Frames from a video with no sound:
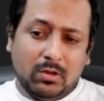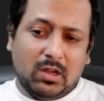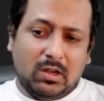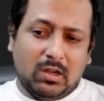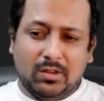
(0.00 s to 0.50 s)

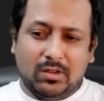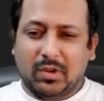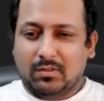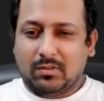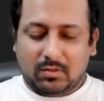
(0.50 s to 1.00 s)
It's
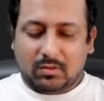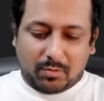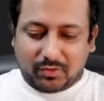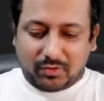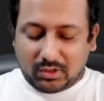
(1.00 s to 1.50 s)
because some
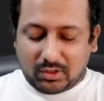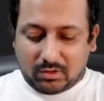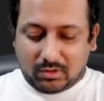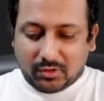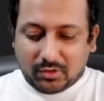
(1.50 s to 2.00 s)
of
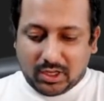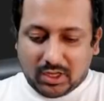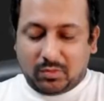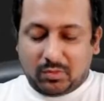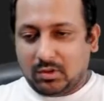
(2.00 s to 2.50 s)
the
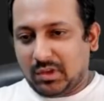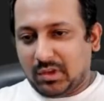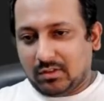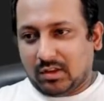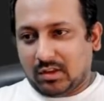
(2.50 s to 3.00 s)
times
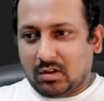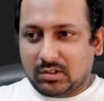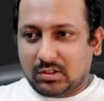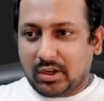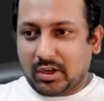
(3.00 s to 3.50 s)
images are
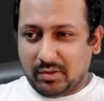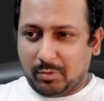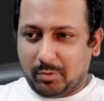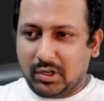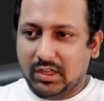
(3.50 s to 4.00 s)
not truncated
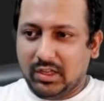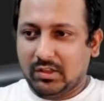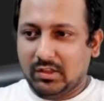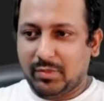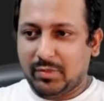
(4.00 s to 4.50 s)
properly,
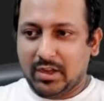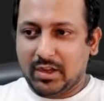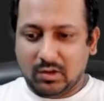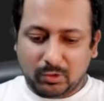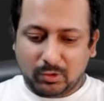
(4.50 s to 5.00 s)
and then
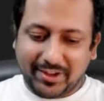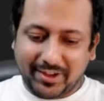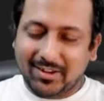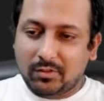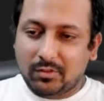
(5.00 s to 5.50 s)
PIL won't read
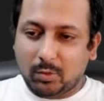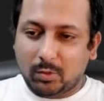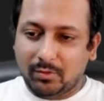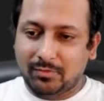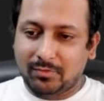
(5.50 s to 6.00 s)
it.
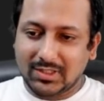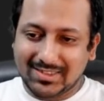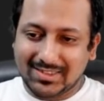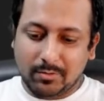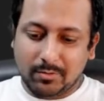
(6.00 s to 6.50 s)
So first
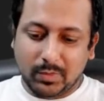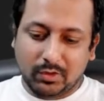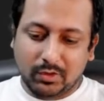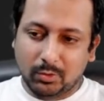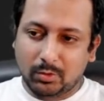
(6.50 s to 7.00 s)
step
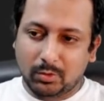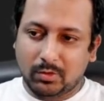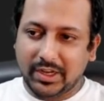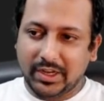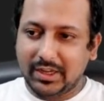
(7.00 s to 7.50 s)
is to
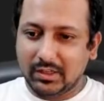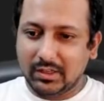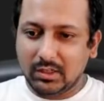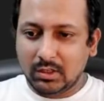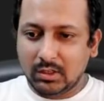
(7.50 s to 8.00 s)
create
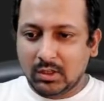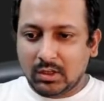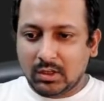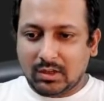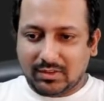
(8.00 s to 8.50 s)
a
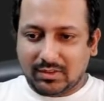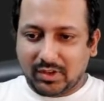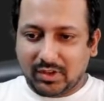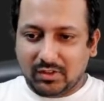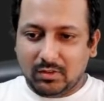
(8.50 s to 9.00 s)

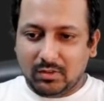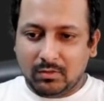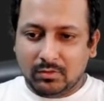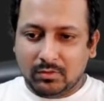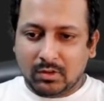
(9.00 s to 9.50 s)
classification
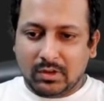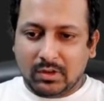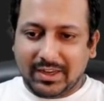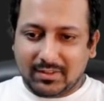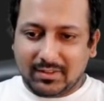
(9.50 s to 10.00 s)

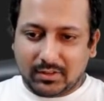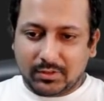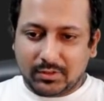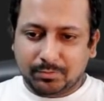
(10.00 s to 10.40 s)
data set.